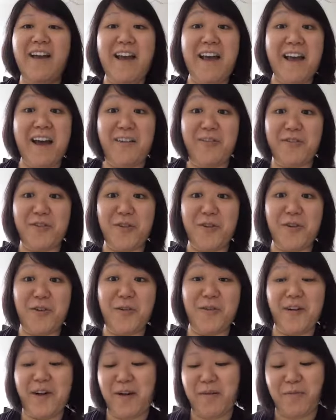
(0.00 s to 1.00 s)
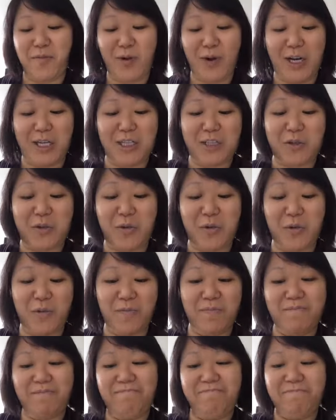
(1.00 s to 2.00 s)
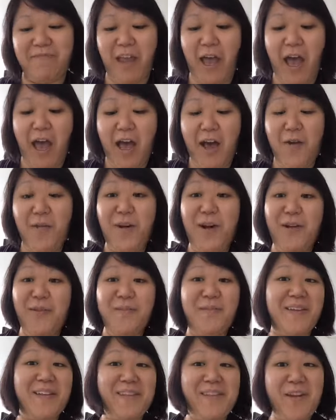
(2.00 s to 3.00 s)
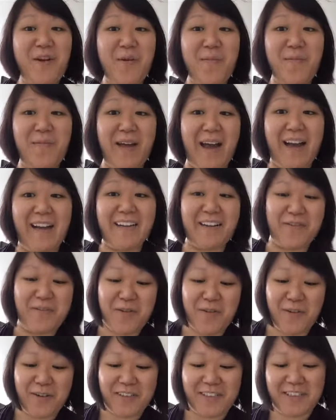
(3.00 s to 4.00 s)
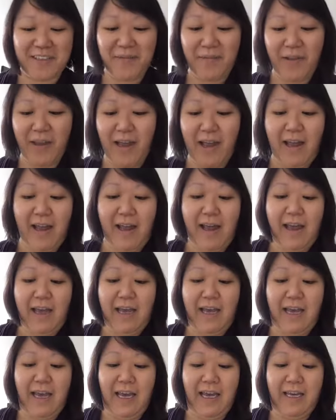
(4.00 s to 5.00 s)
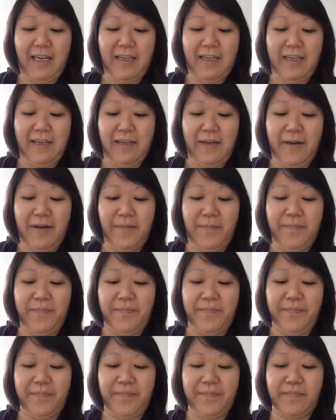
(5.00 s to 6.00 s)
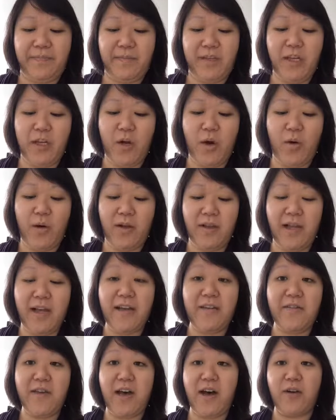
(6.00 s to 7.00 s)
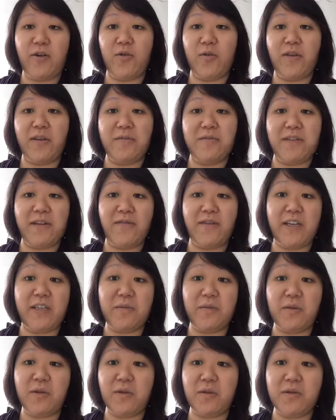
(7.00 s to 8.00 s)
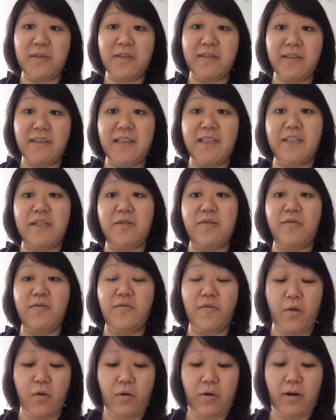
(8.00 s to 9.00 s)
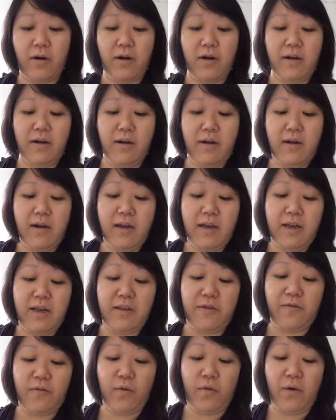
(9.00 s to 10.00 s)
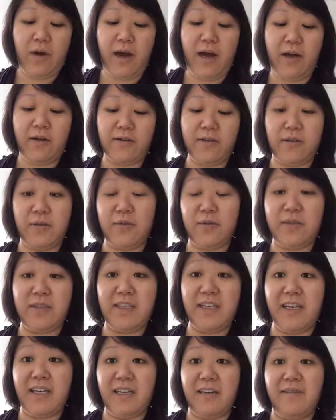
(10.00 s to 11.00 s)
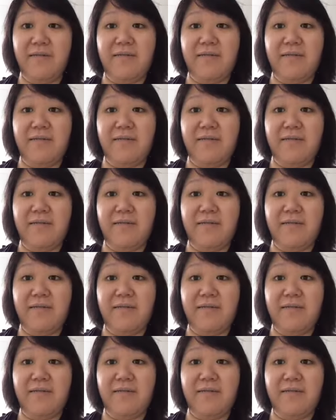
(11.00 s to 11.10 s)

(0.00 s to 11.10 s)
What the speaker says: after grade school. Well, they're back, of course. And, a lot of the algorithms that Facebook uses is for how to